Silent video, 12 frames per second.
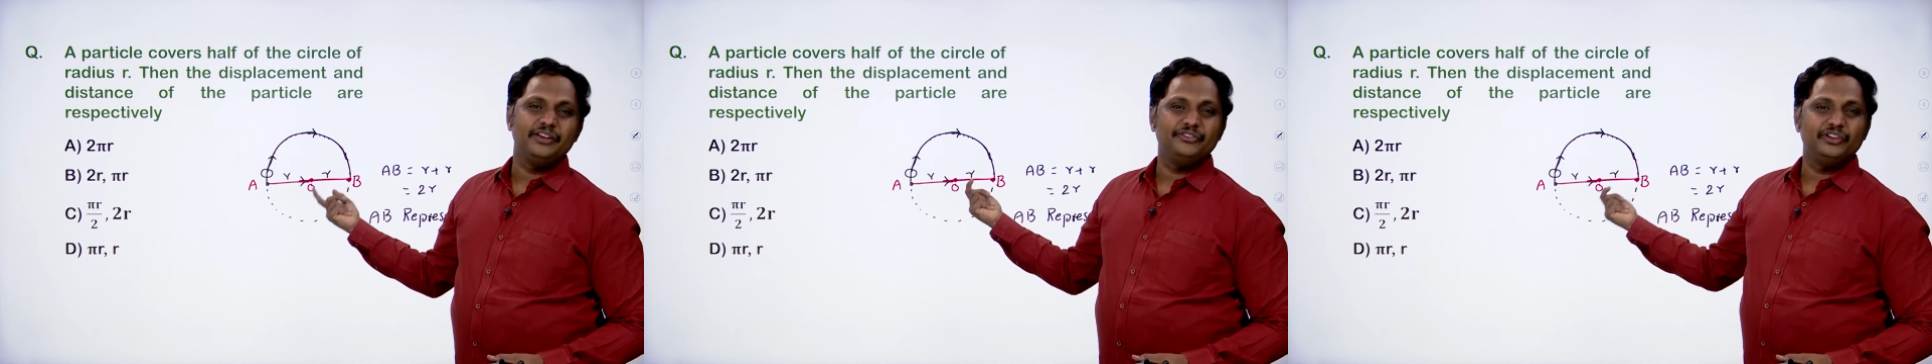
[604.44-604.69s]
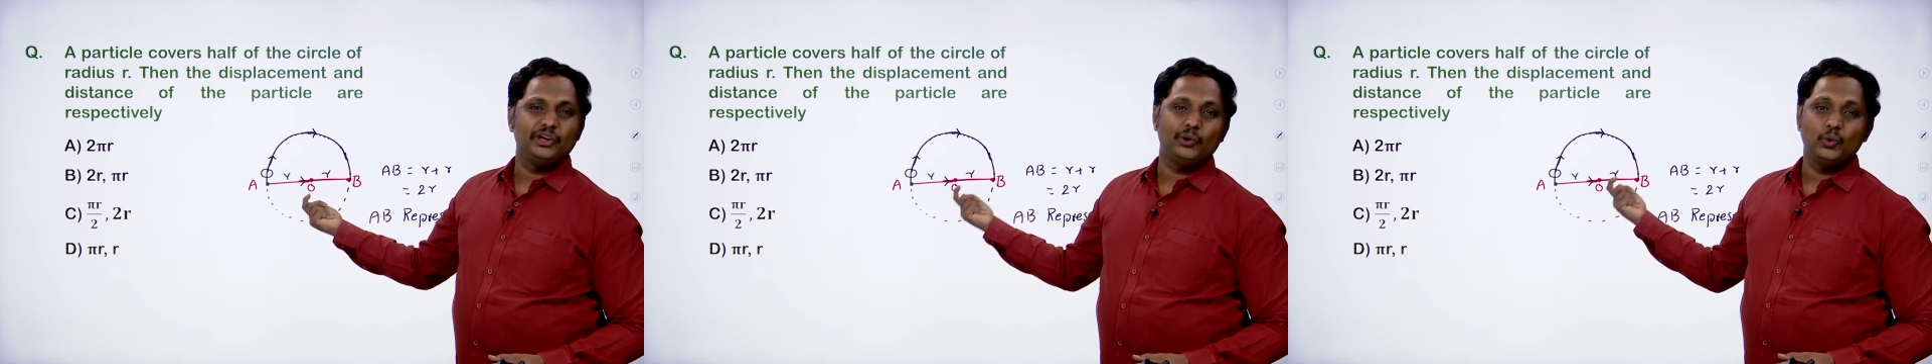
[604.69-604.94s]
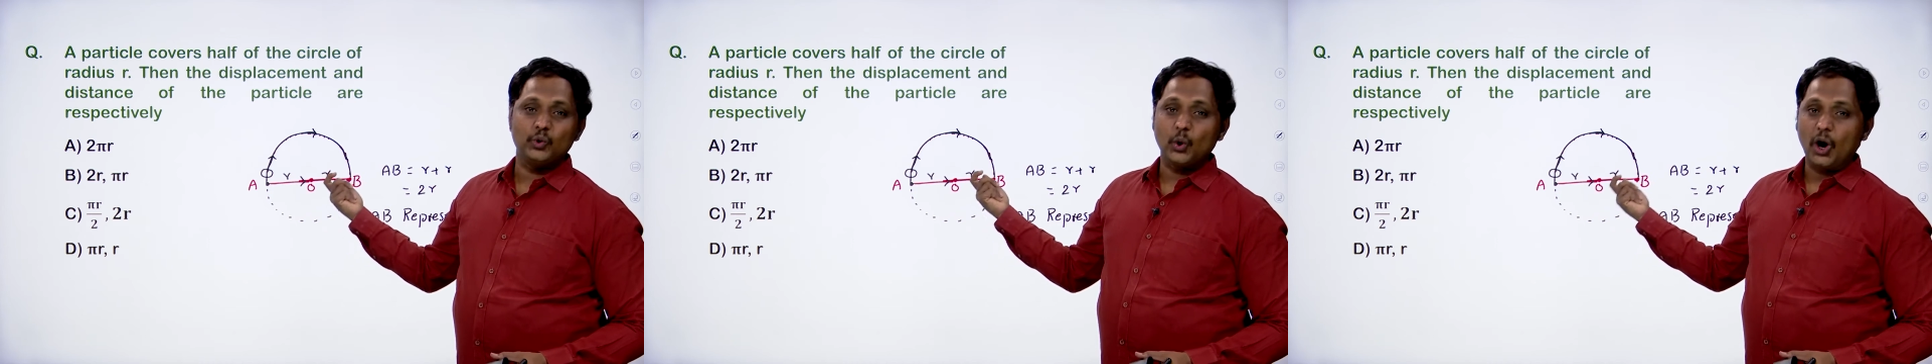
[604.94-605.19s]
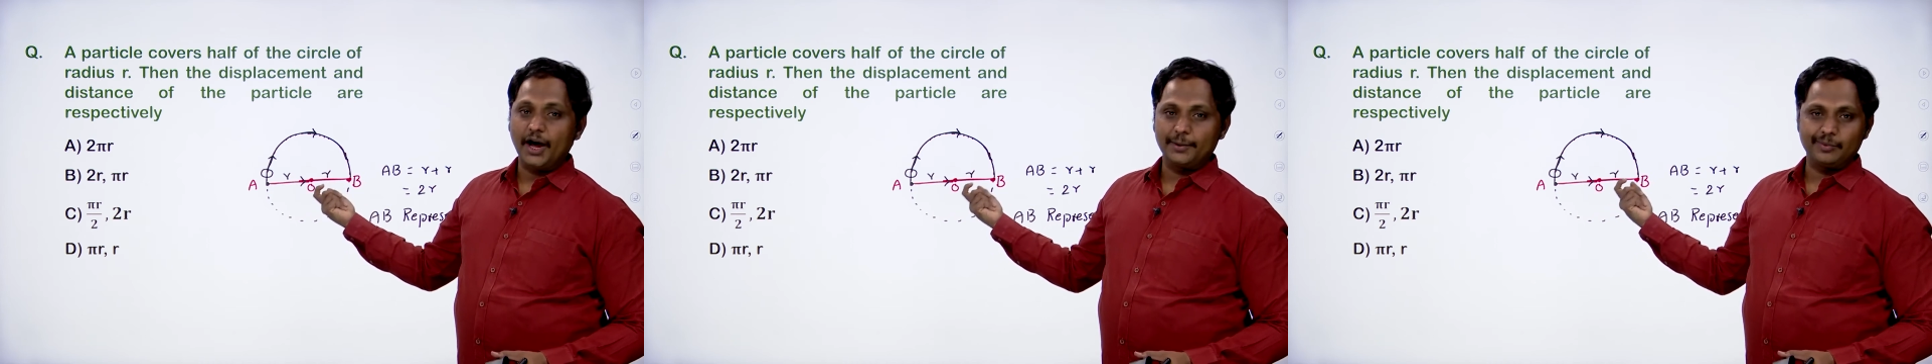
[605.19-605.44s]
is equal to
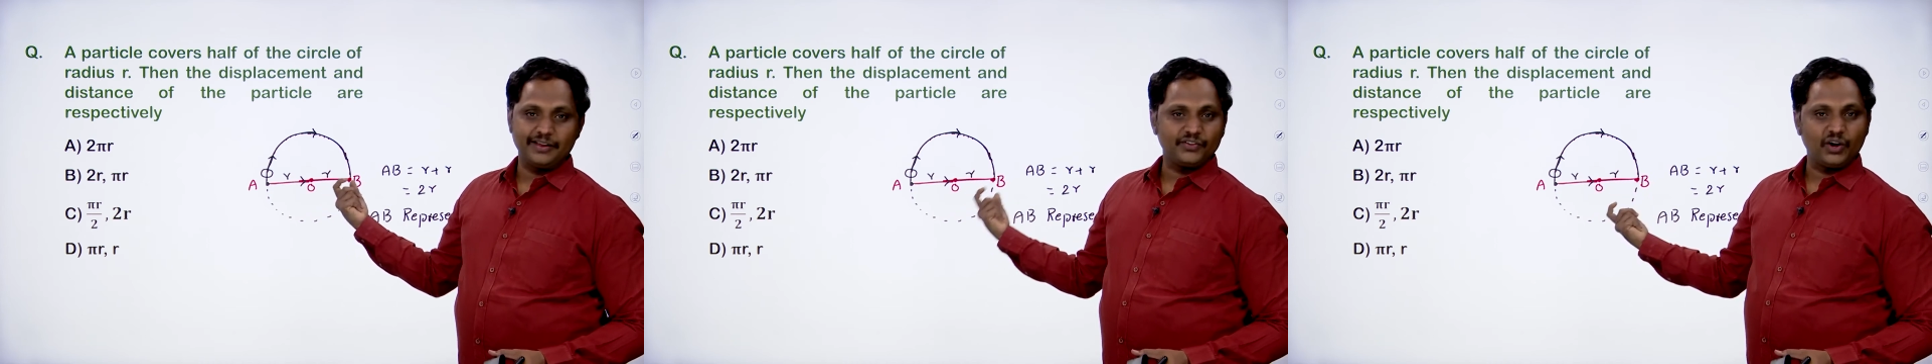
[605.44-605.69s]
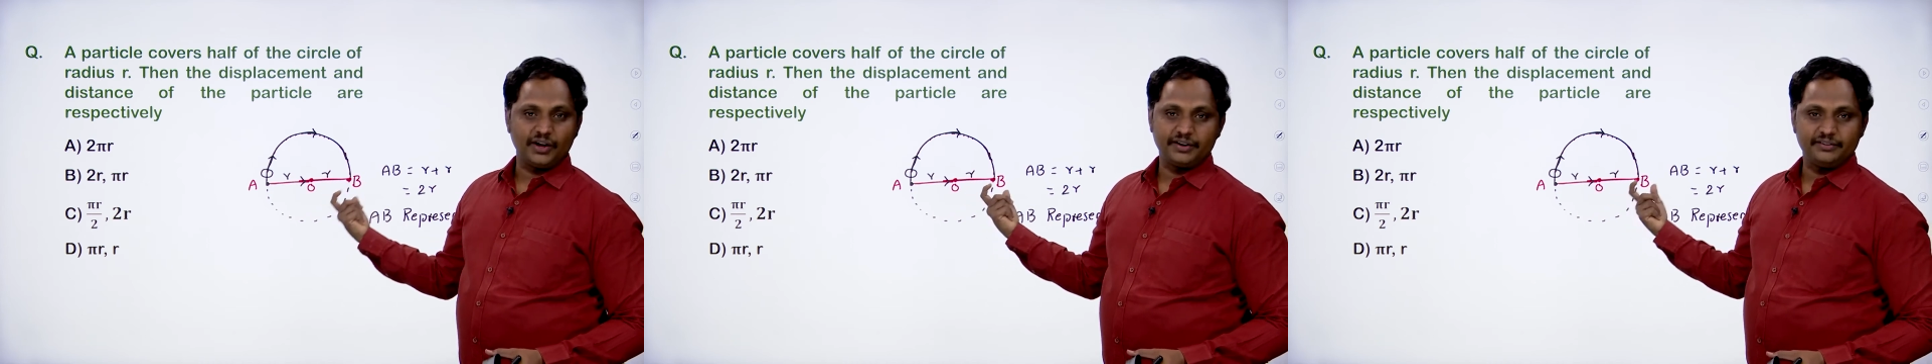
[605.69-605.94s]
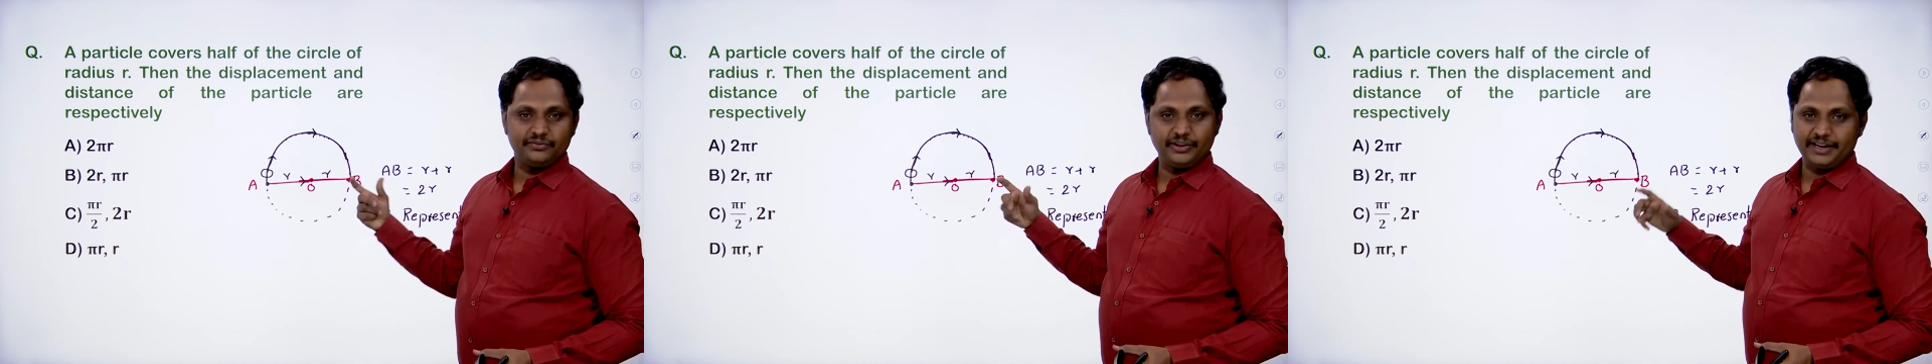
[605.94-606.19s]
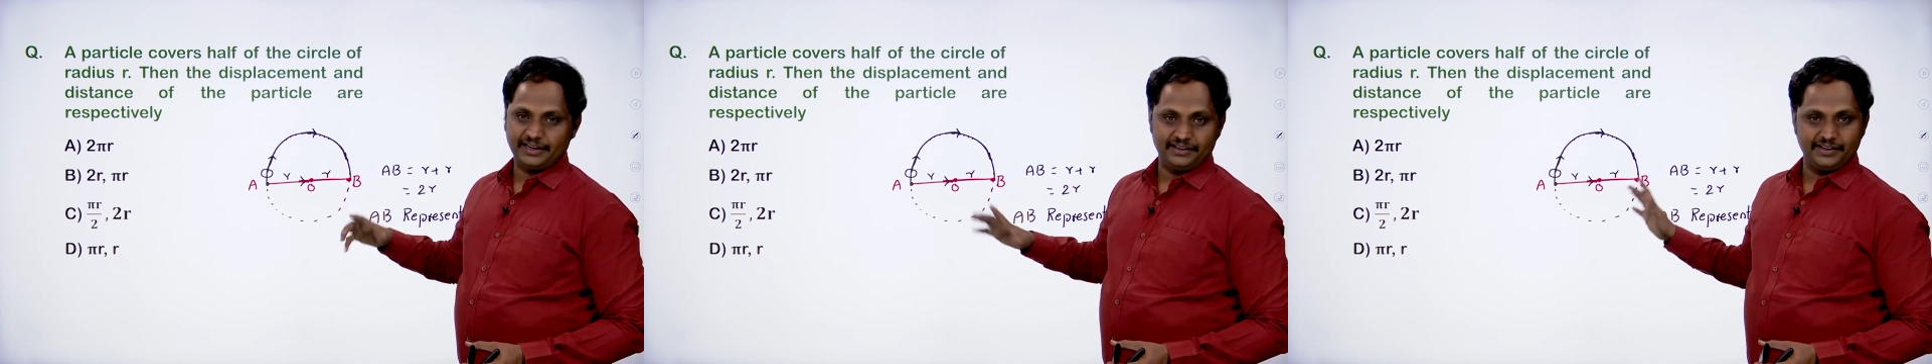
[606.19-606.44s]
R plus R, very
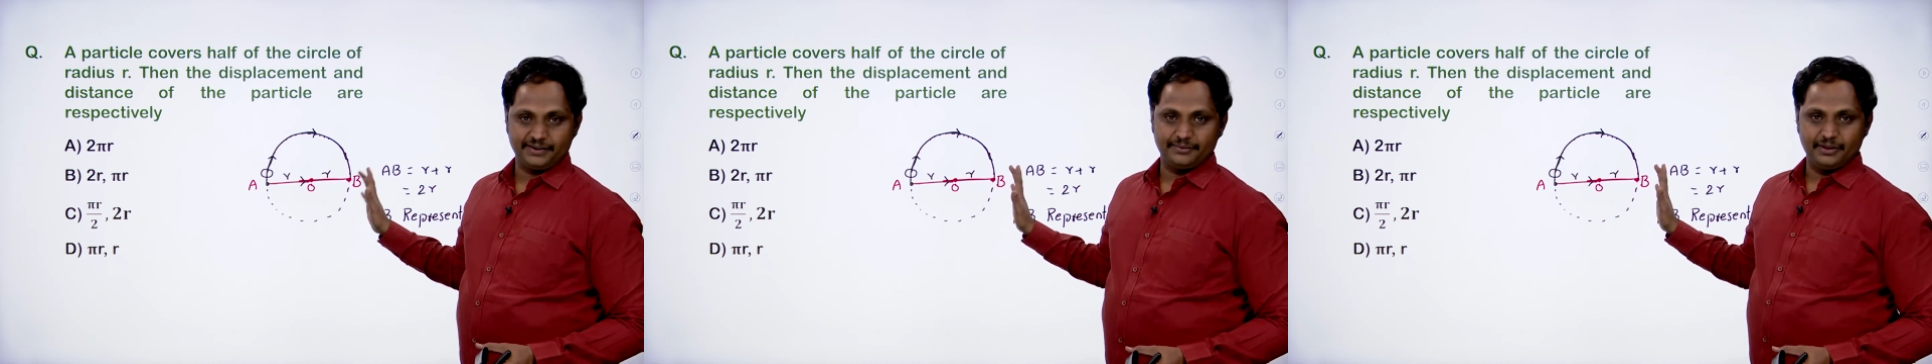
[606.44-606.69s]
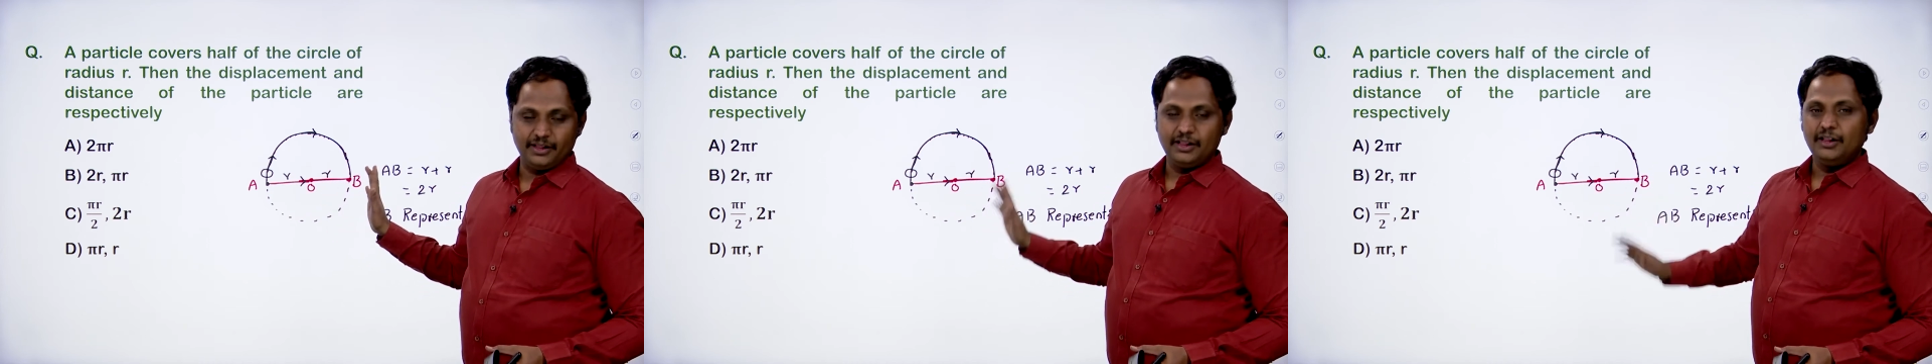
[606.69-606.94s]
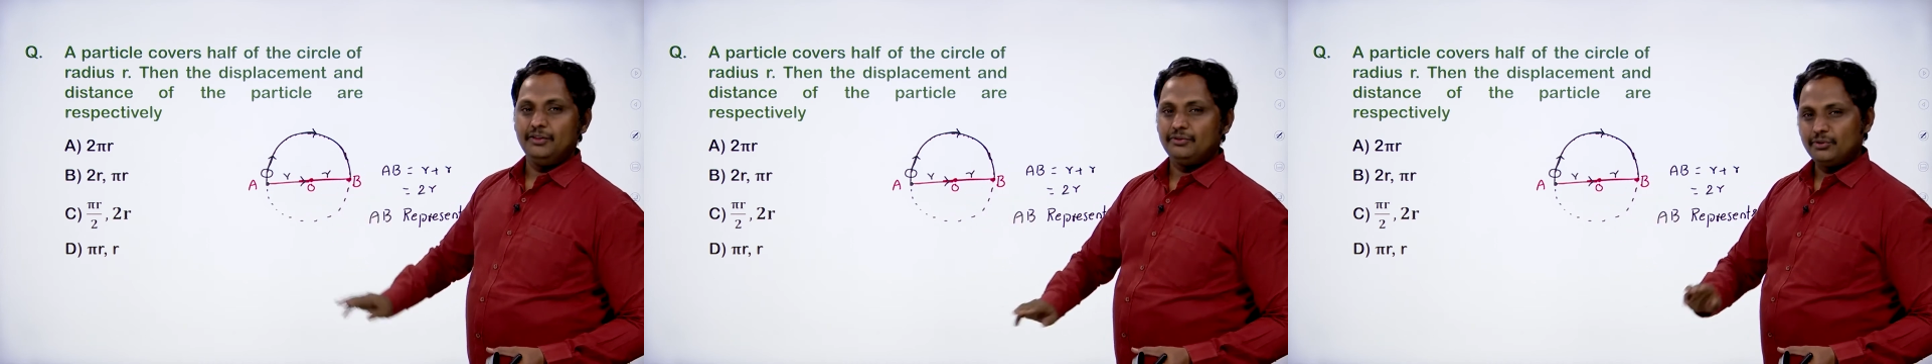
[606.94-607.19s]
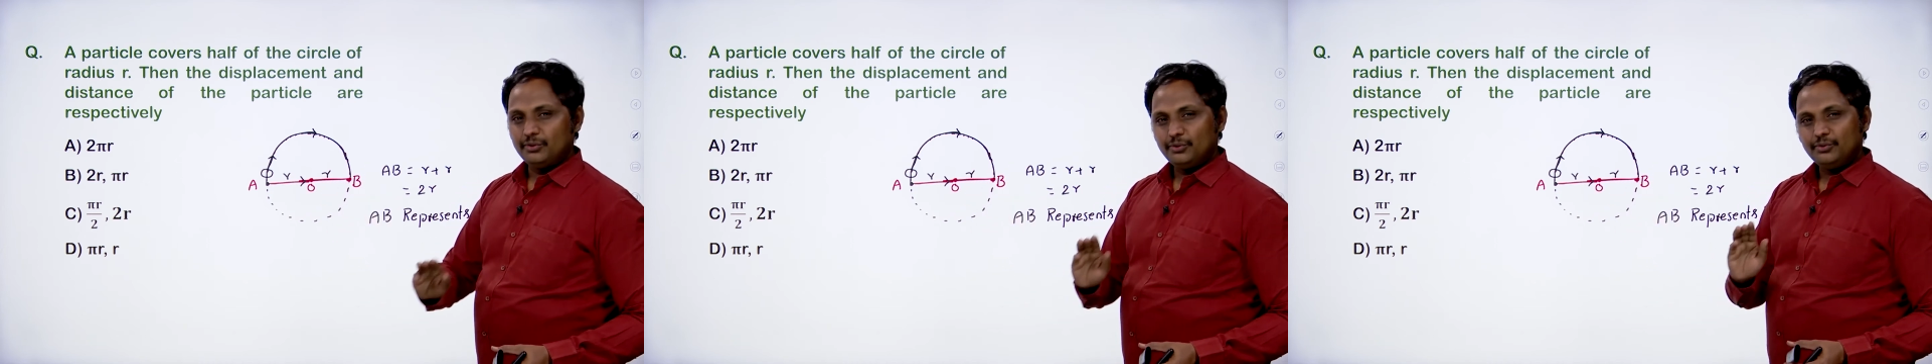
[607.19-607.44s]
clear.
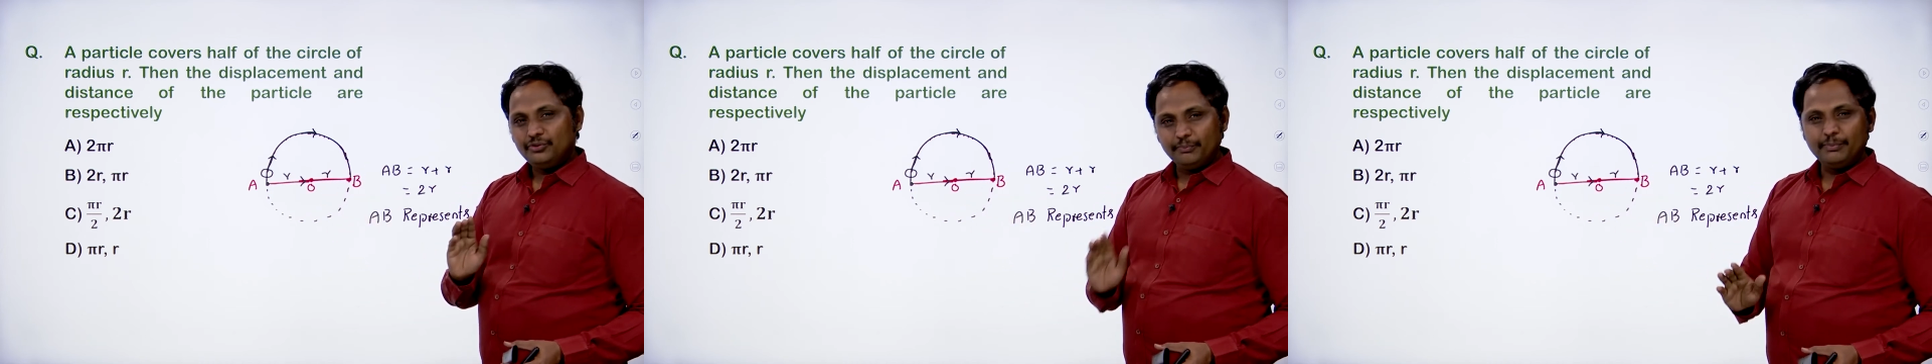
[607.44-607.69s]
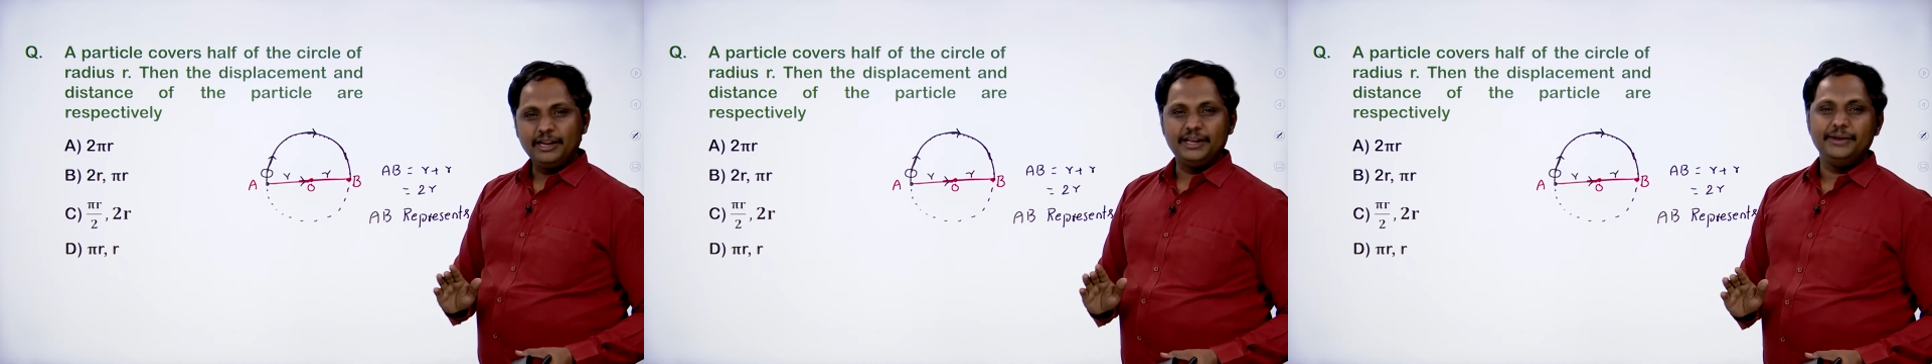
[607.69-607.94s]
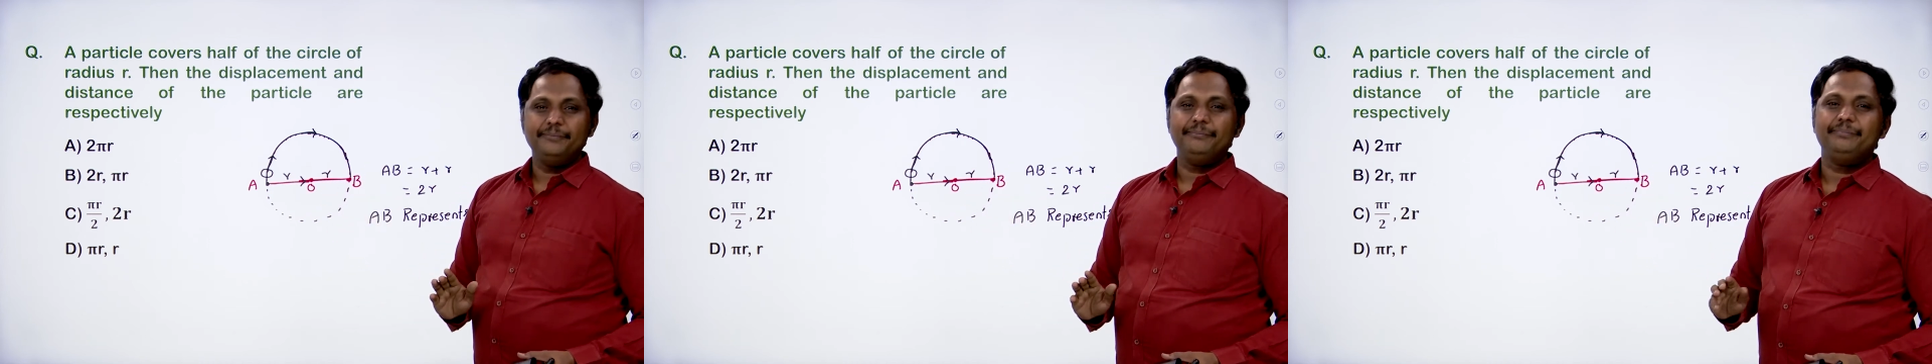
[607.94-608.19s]
So, simply